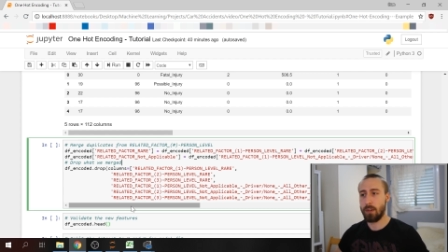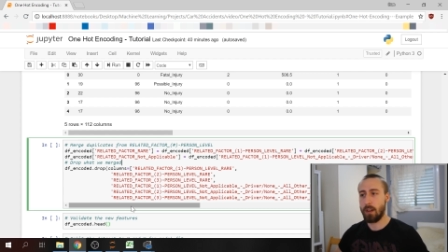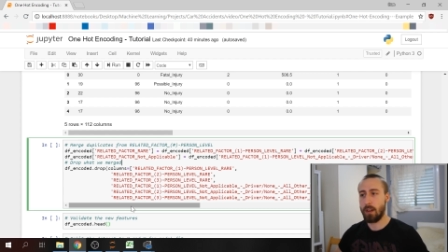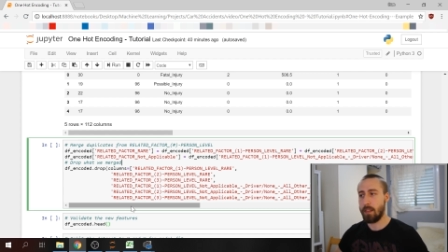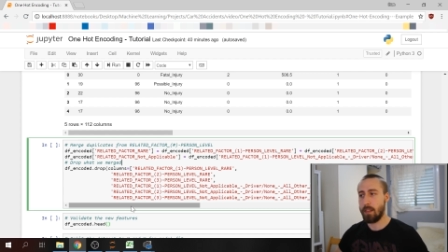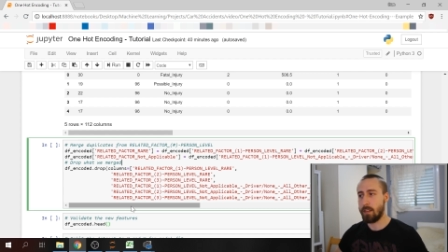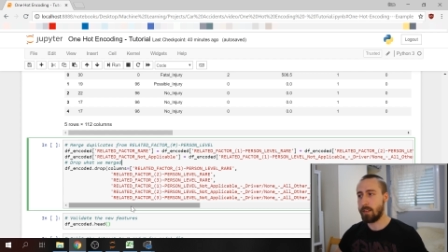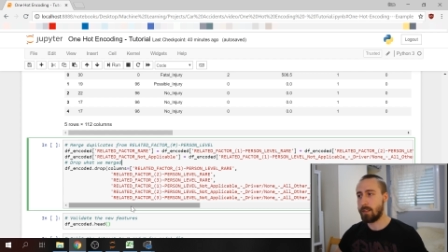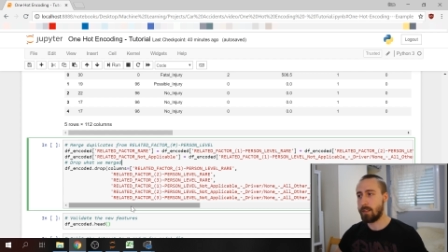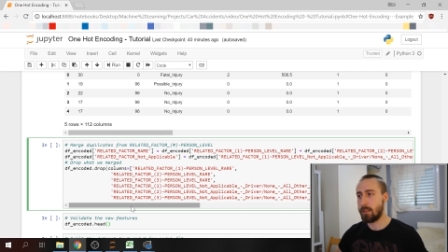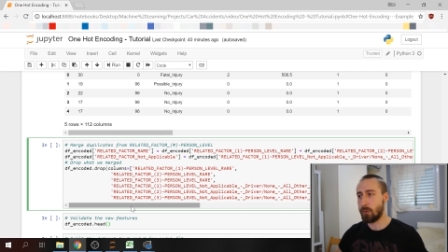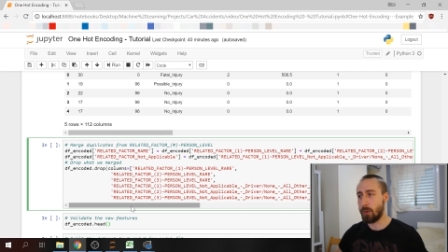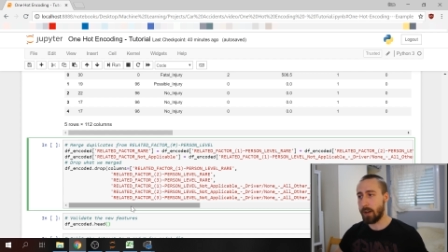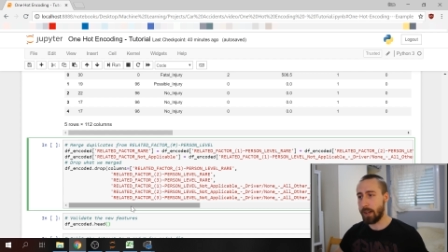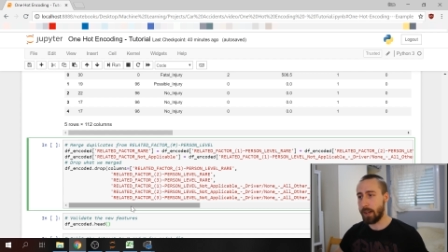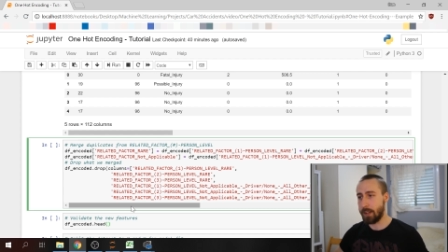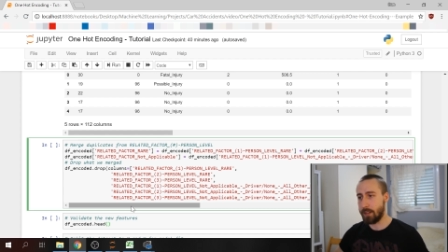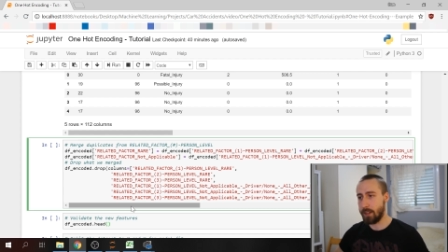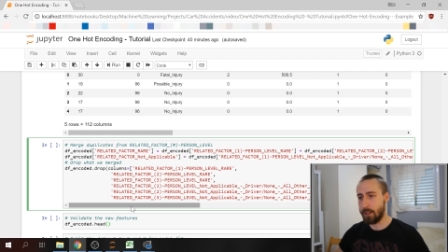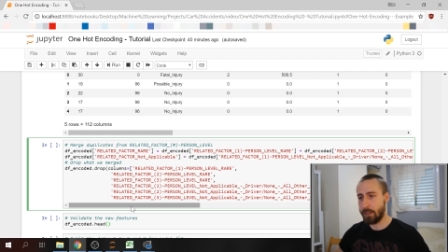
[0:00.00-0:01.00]
And this is what
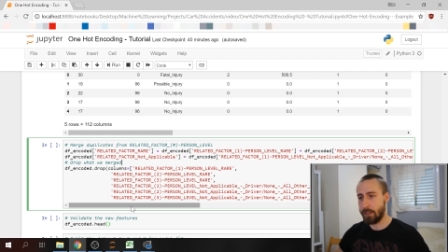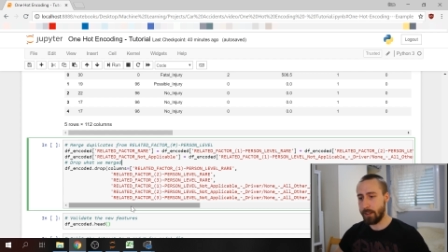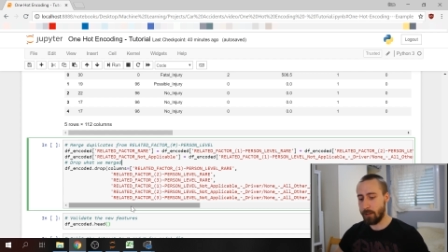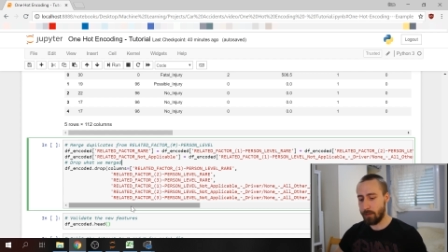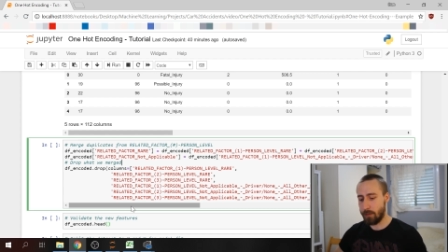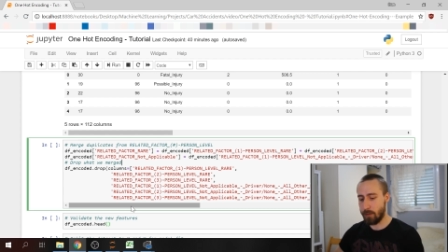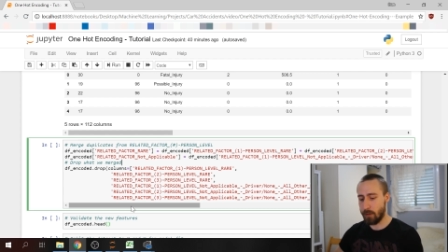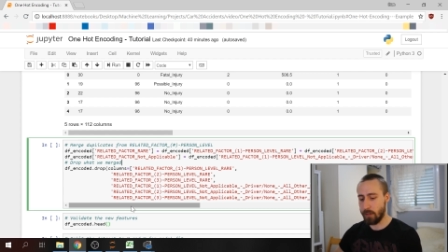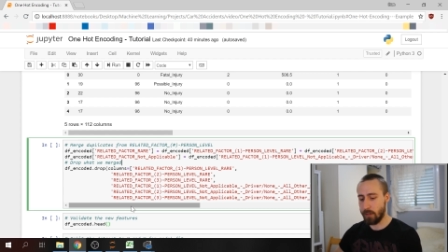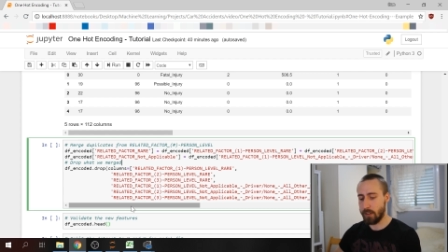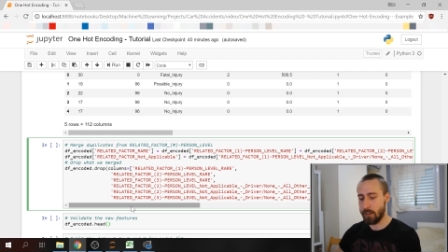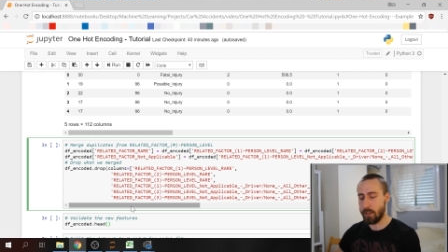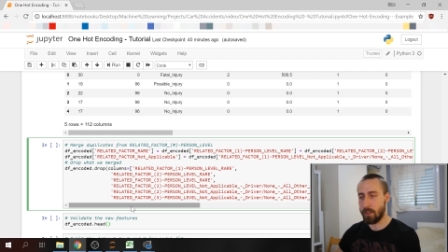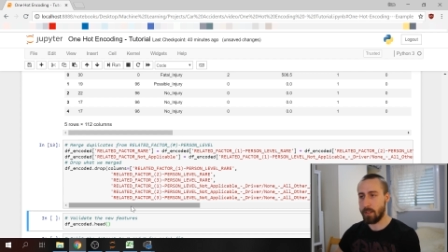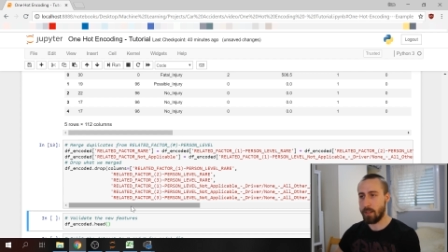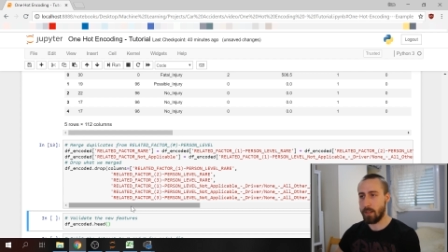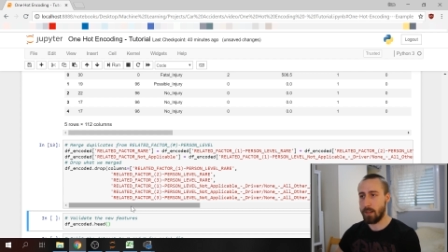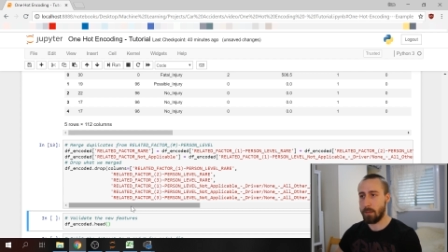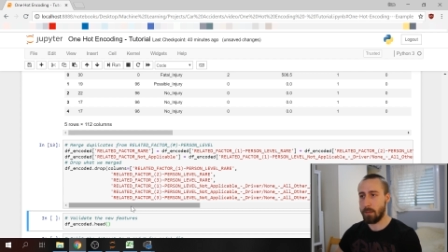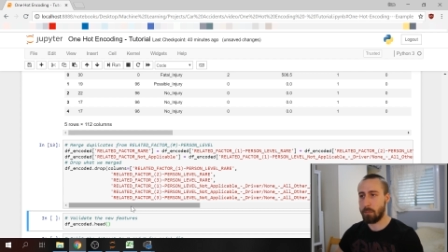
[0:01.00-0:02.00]
I did here for this
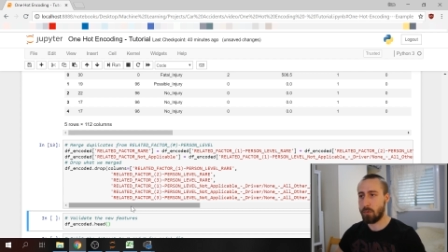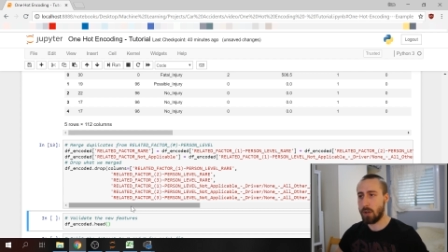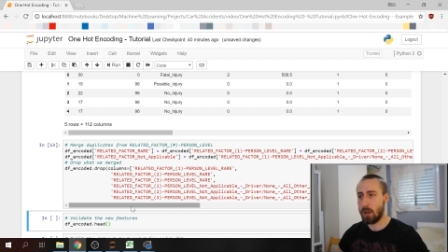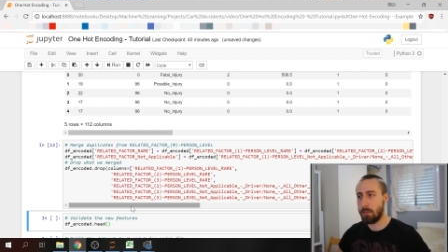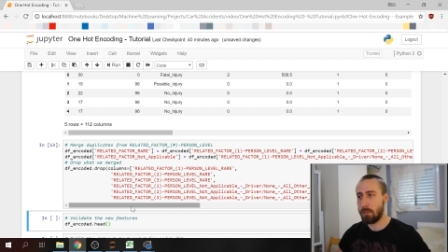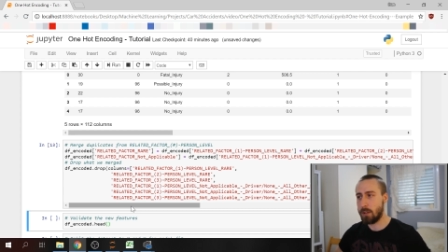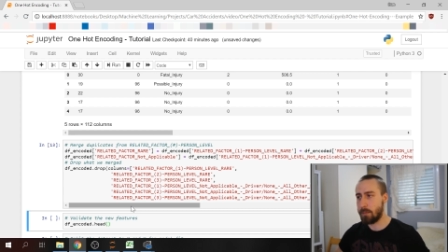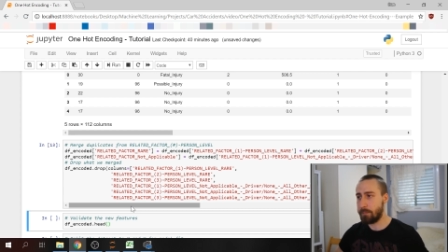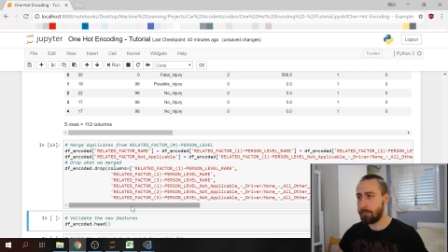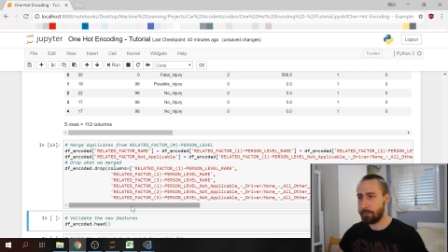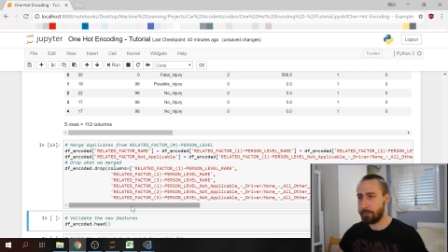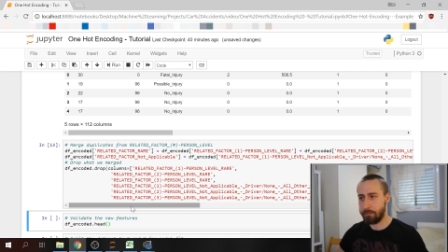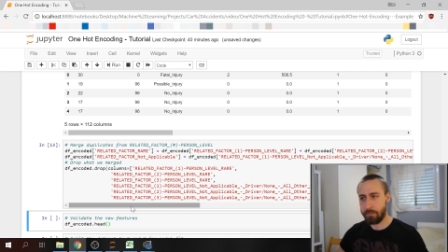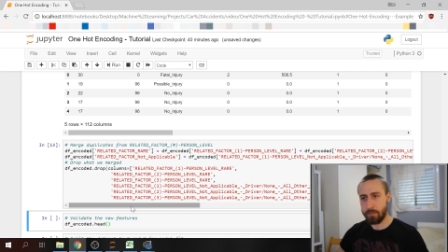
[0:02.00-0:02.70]
uh, problem